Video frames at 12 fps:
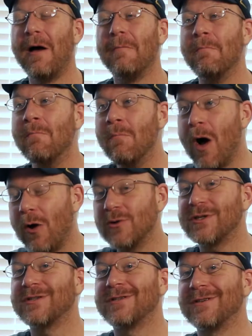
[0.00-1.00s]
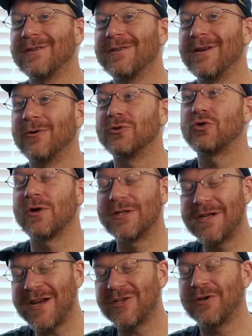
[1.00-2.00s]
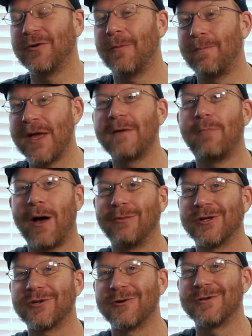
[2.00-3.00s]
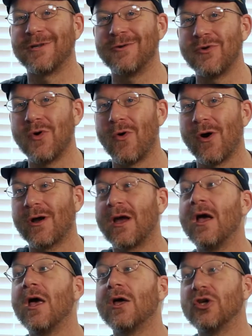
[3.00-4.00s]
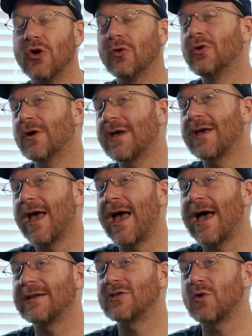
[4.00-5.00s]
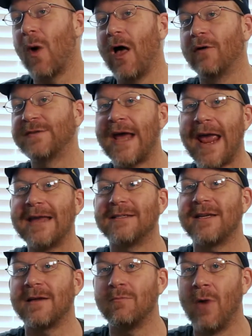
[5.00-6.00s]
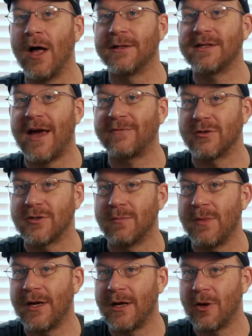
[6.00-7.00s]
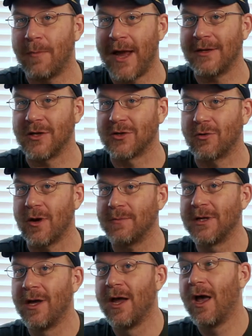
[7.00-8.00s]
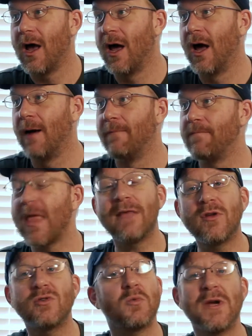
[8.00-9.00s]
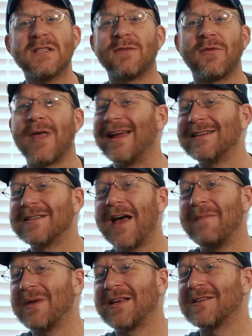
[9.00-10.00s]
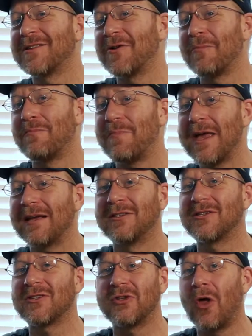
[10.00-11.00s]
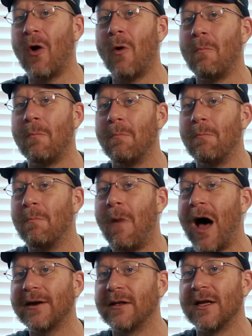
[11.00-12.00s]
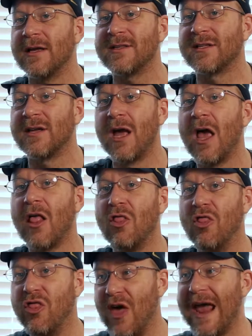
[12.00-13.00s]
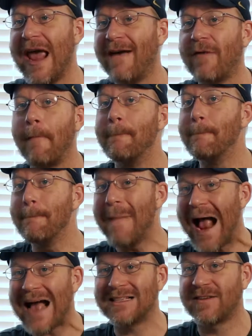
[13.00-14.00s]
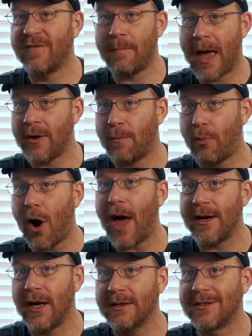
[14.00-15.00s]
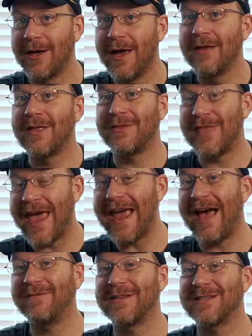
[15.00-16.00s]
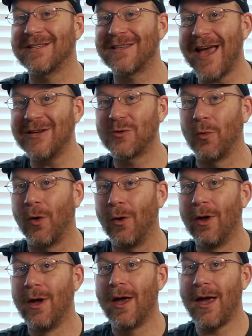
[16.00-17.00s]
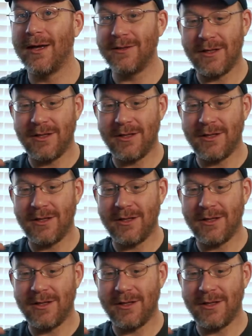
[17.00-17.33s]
Most, traditional big publishers in New York, you're looking at 12 to 18 months after submitting your manuscript. And there's a reason for that. It's not because they're big, slow monoliths. They have a massive amount of product that they have to schedule, and